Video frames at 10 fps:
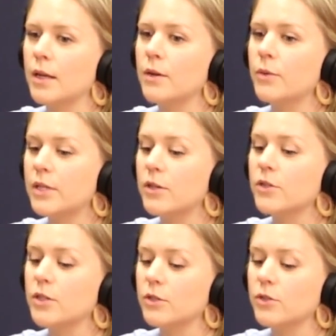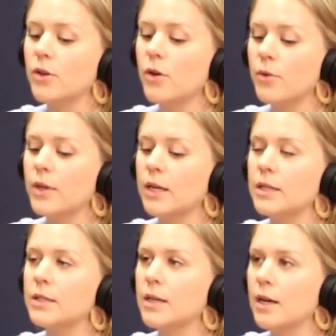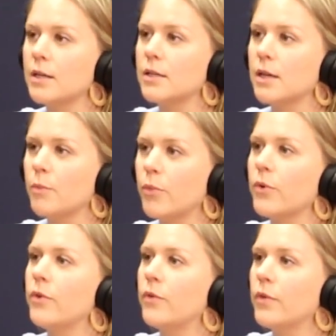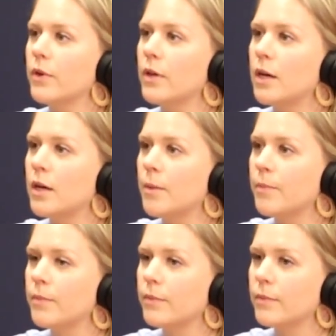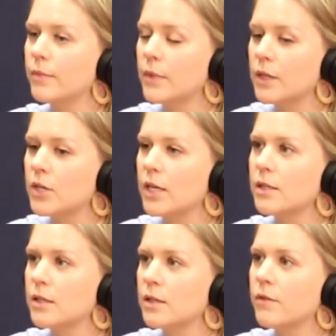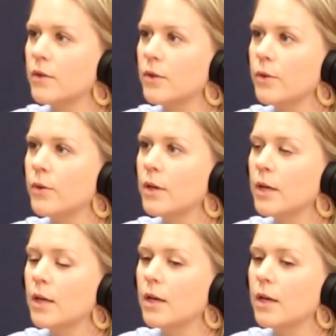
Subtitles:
and researched and show that it does improve the chances of you,